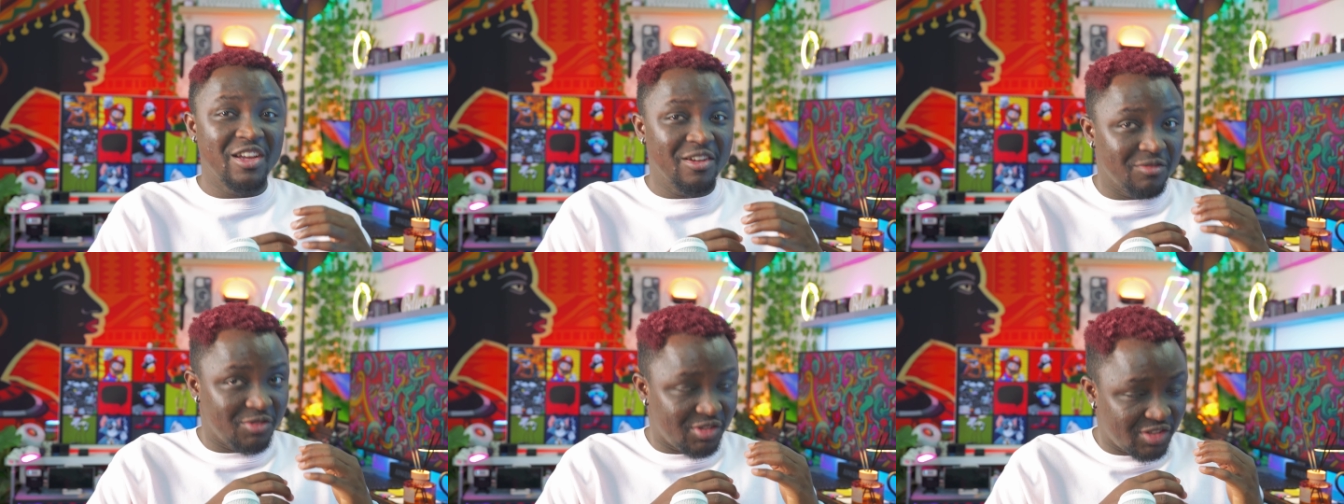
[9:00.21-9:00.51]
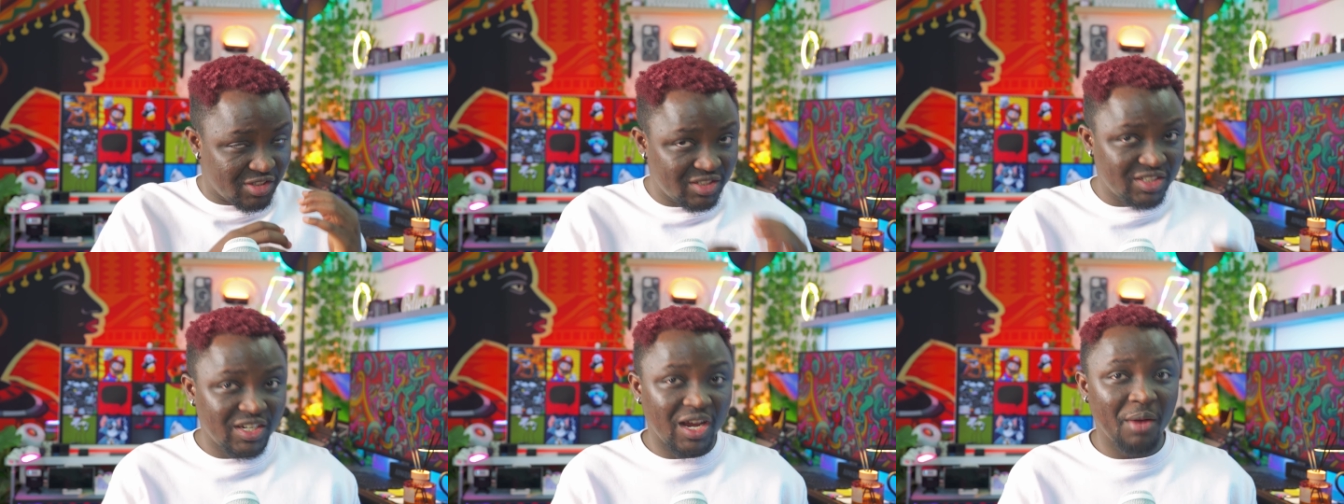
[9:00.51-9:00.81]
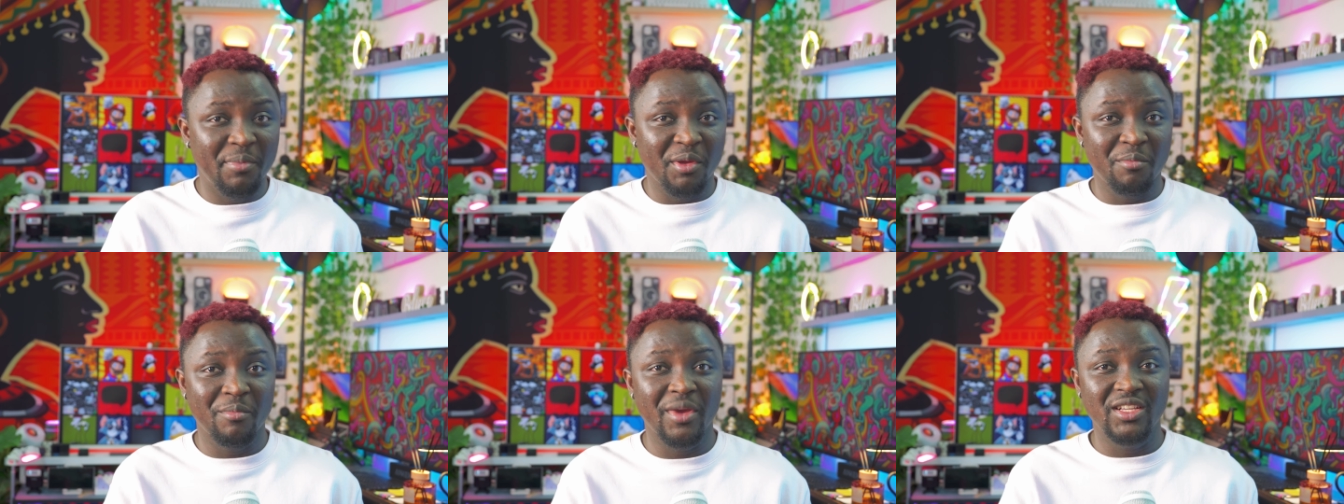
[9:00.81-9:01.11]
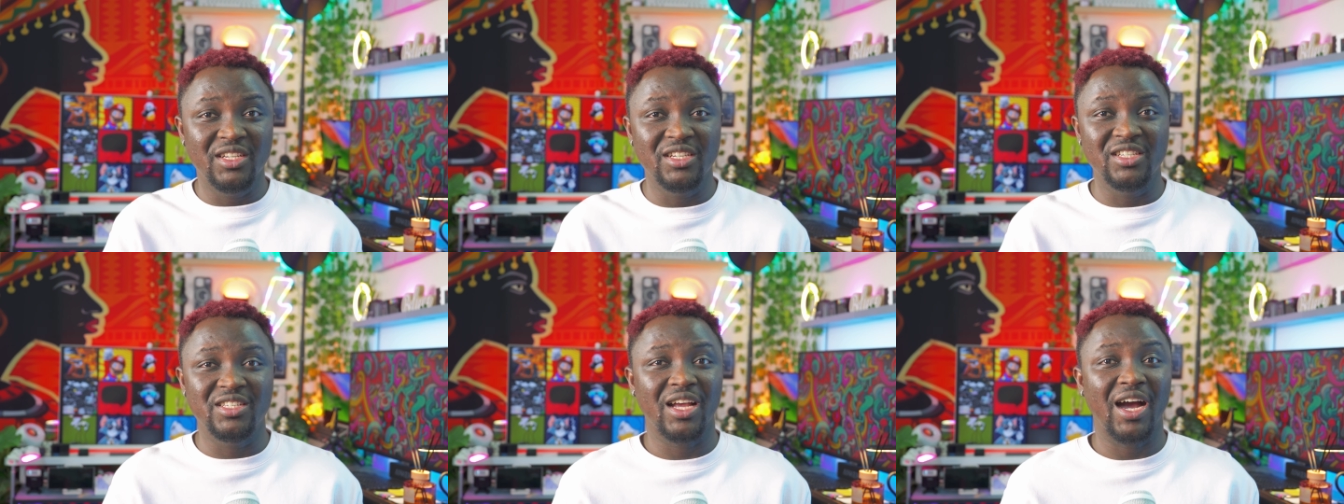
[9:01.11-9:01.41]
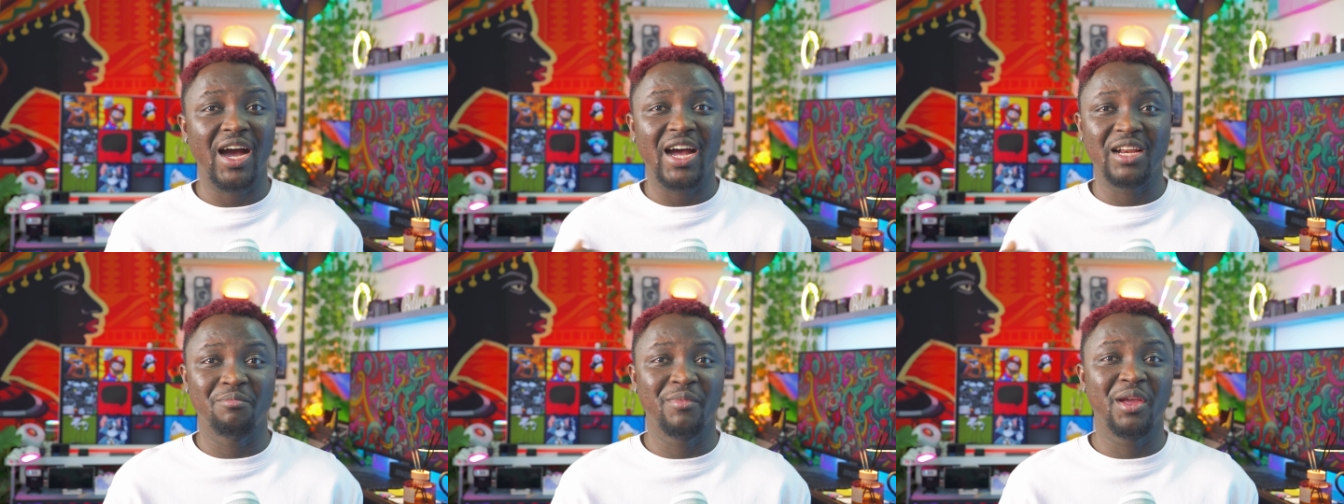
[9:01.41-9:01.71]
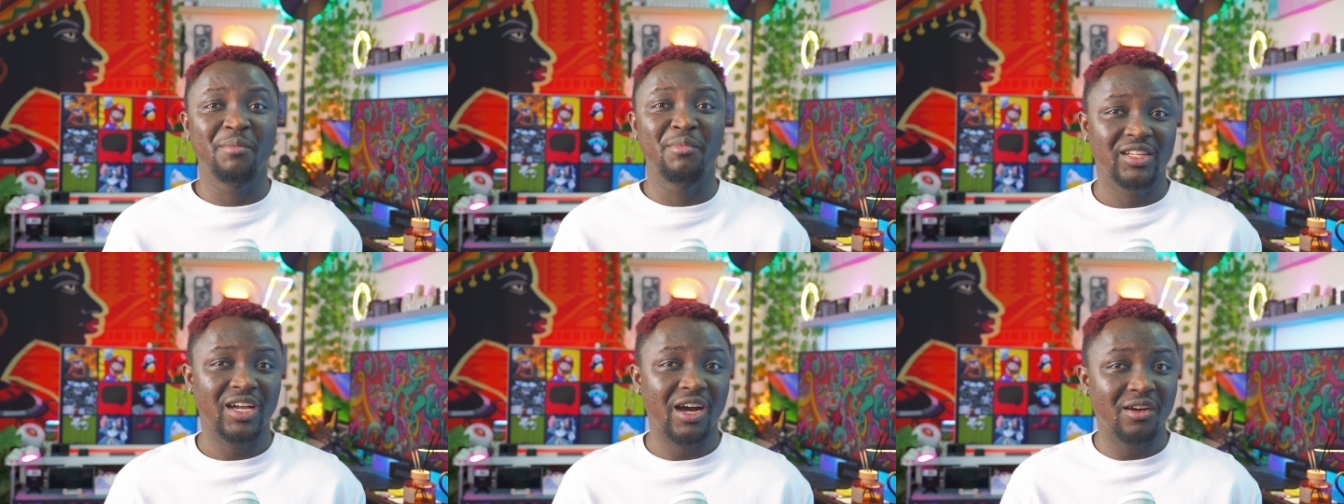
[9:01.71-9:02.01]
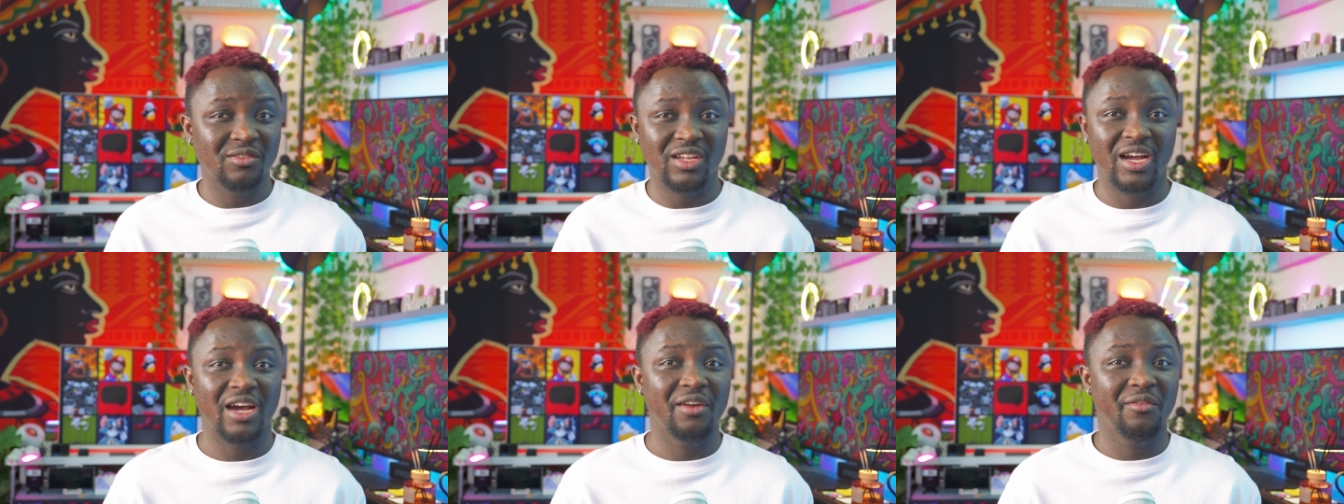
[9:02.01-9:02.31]
sharp images at maybe
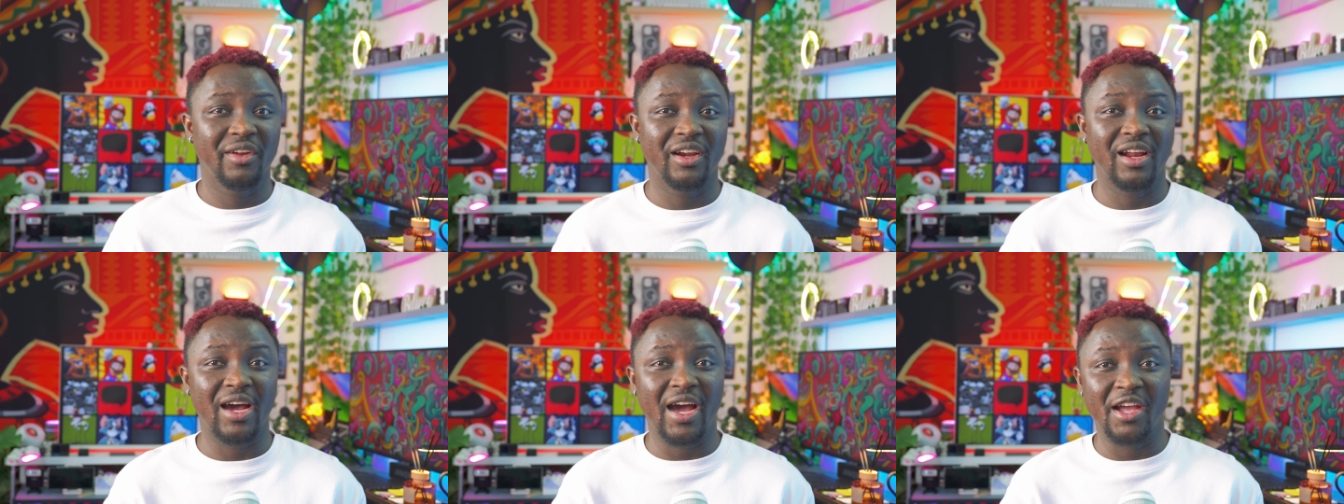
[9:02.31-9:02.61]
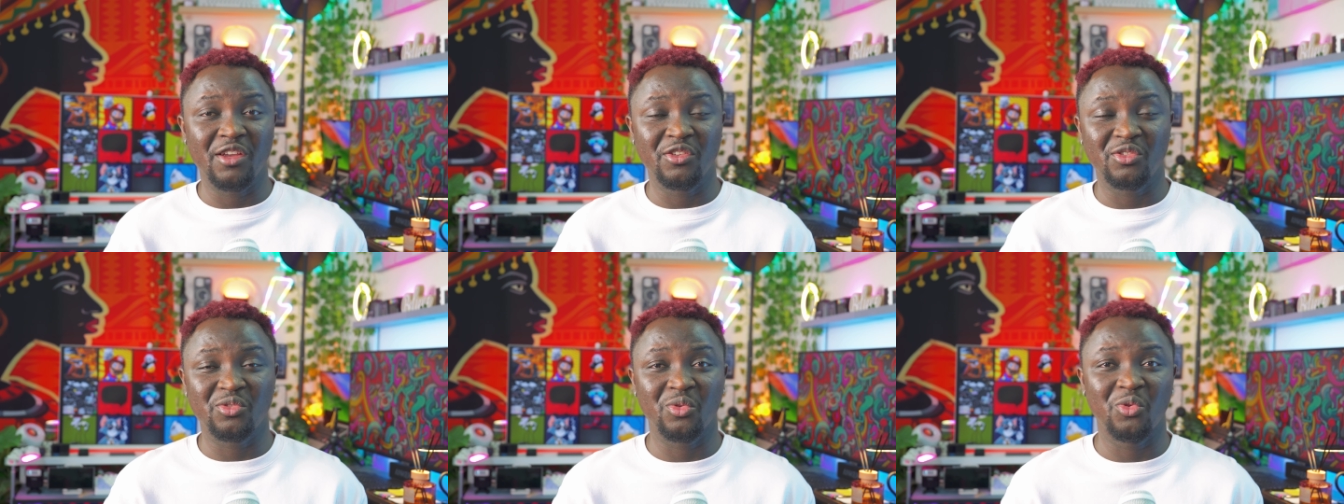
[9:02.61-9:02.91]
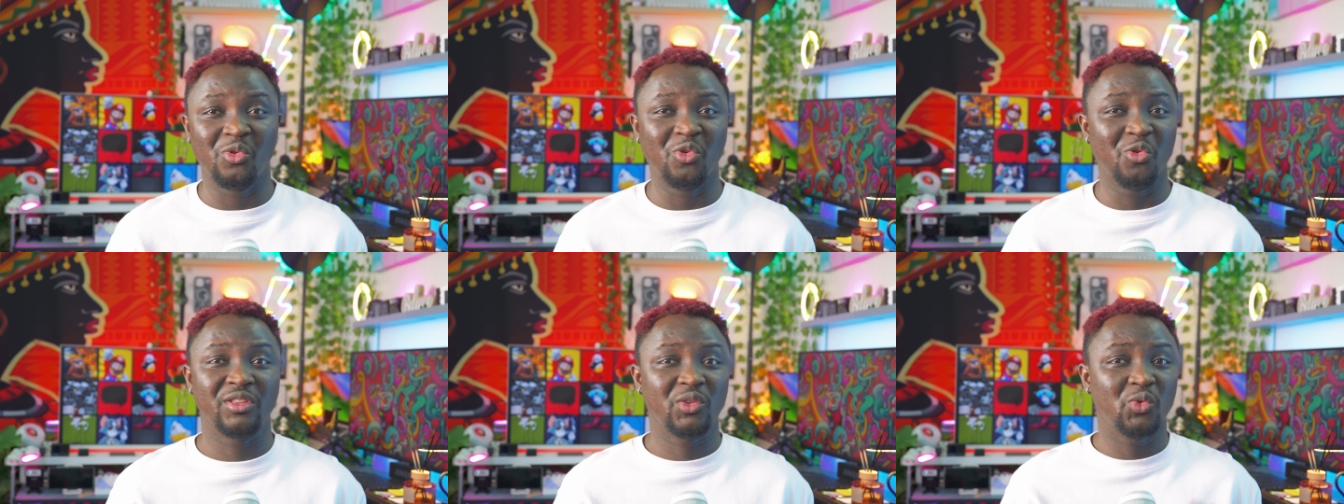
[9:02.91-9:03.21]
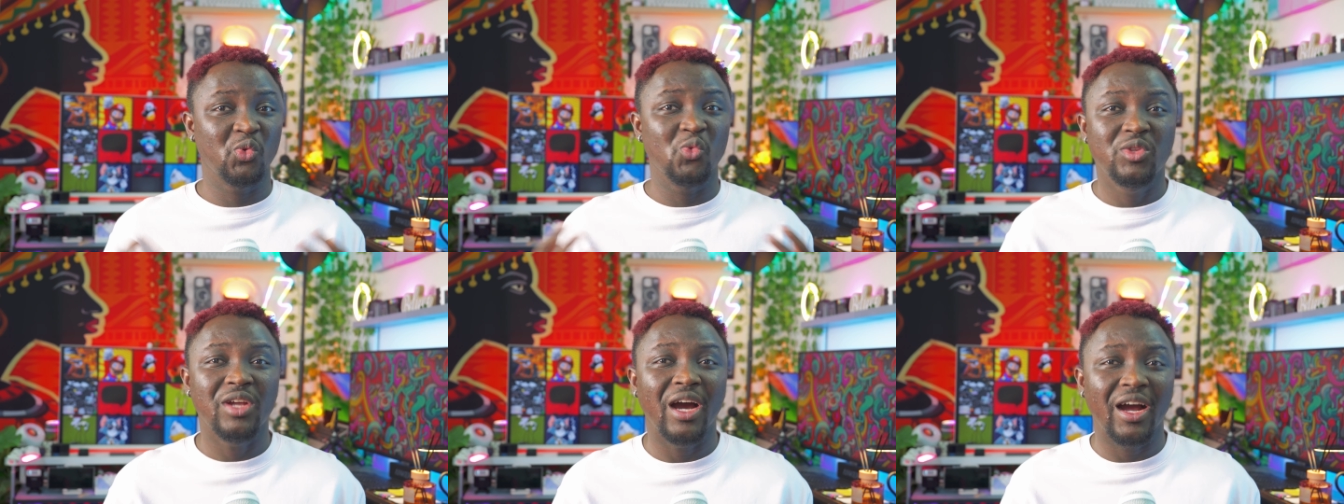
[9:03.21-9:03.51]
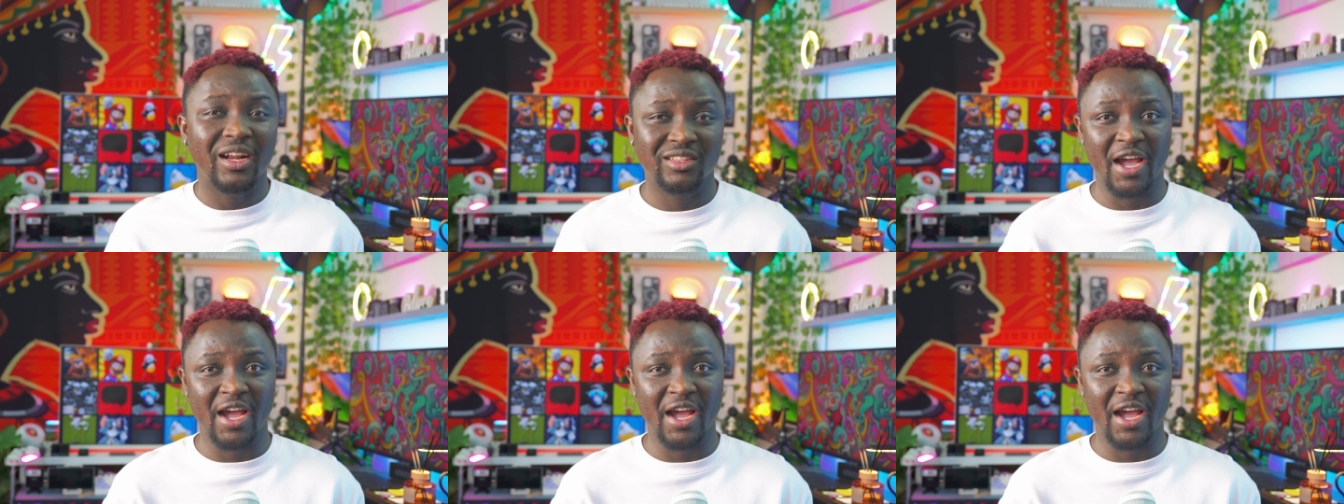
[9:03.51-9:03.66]
1100 ISO, 200